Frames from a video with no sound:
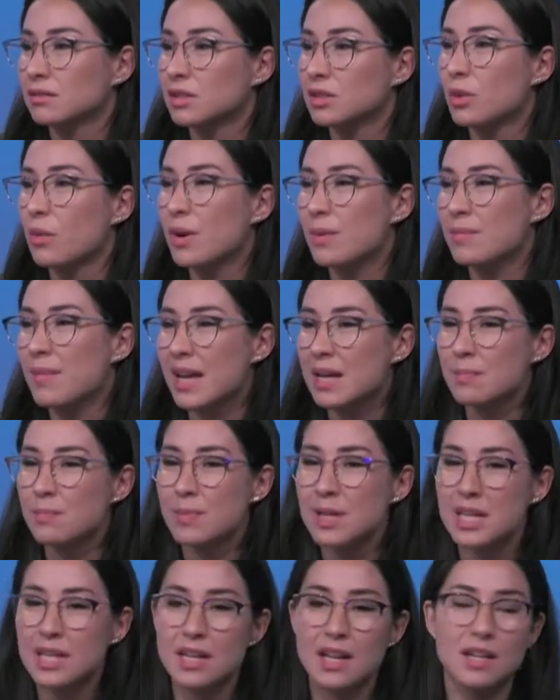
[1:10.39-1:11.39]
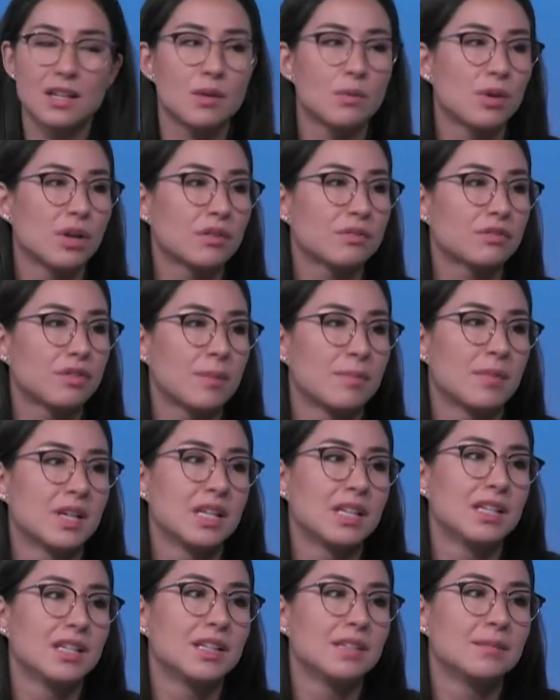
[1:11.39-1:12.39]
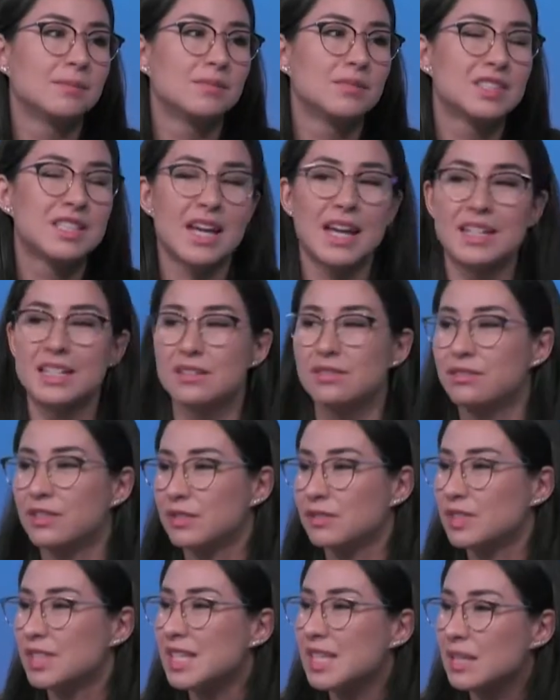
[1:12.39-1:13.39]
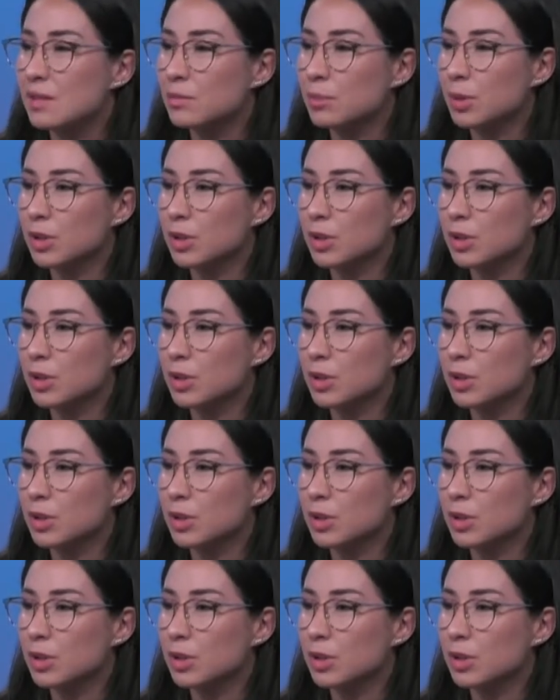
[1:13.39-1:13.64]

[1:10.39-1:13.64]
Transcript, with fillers: So it might be anywhere from 10 to 15%.